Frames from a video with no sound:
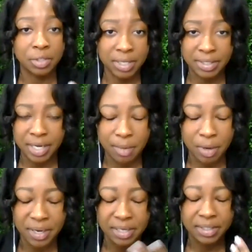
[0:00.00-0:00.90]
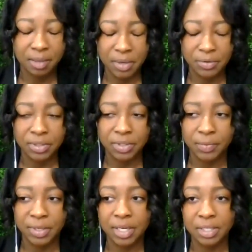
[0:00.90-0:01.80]
stressed out moment is commutes. And
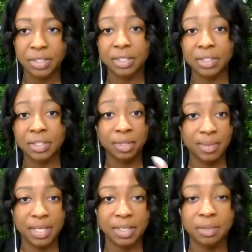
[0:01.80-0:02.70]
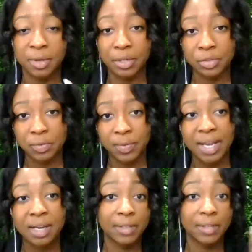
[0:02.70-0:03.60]
so we launched in this really big experiential
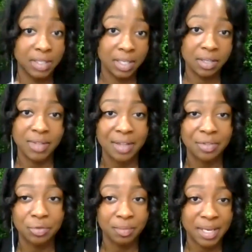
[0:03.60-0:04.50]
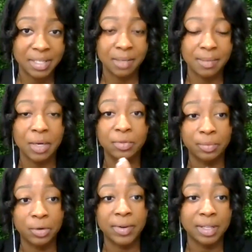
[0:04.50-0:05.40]
way and have continued that through the pandemic
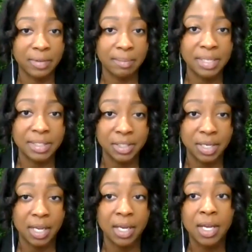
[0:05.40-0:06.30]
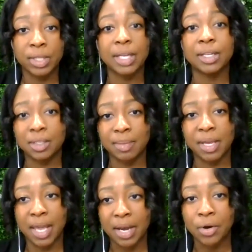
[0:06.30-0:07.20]
with more relevant messaging related to
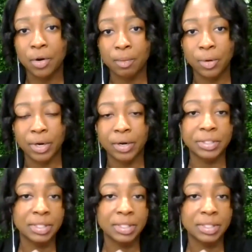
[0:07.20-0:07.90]
being at home or